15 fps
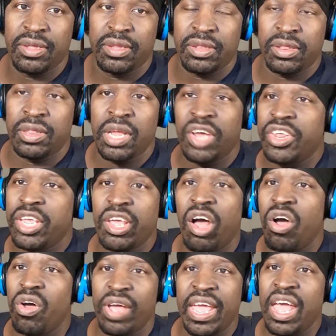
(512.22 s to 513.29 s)
None of
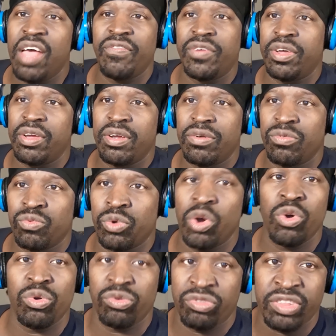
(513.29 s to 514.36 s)
y'all ever
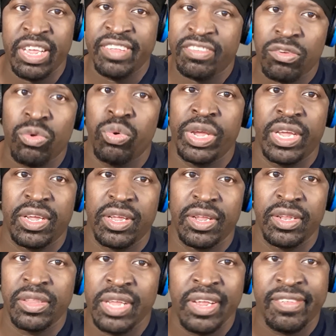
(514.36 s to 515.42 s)
rose this quick,
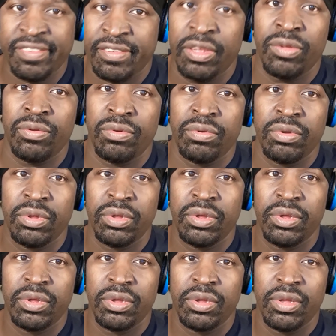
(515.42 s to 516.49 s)
this soon,
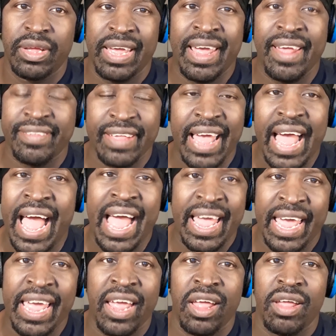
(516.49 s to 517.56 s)
as I
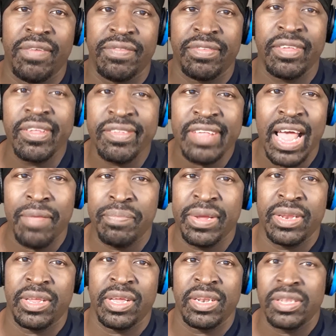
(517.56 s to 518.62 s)
have since I've
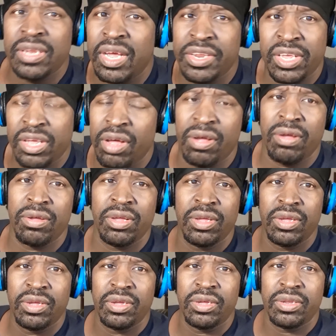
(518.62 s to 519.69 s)
been here. None of y'all.
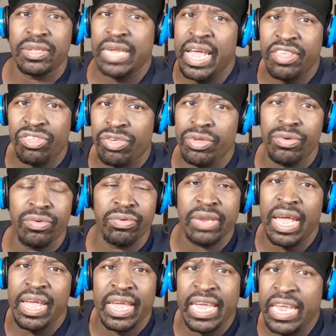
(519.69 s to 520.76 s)
Not you,
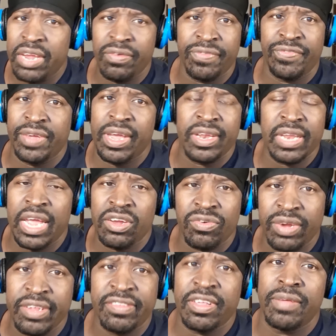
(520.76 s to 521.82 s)
not Angry Fan, not
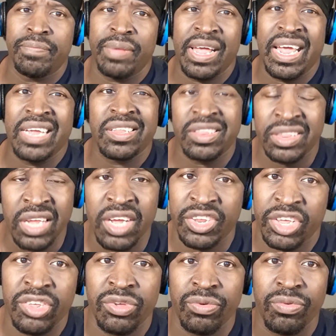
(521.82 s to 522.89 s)
Chris Unbiased. None
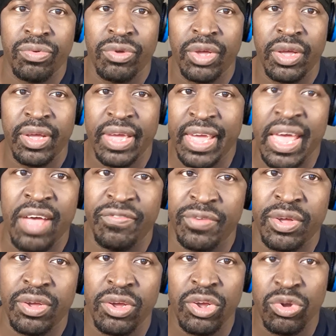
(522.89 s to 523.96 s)
of you
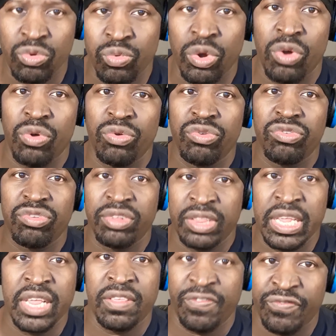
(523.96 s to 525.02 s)
ever rose
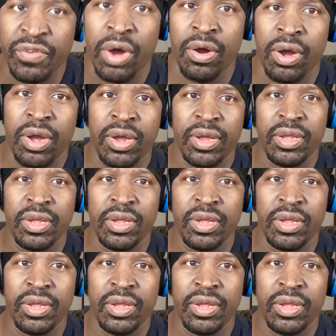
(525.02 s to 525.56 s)
this far.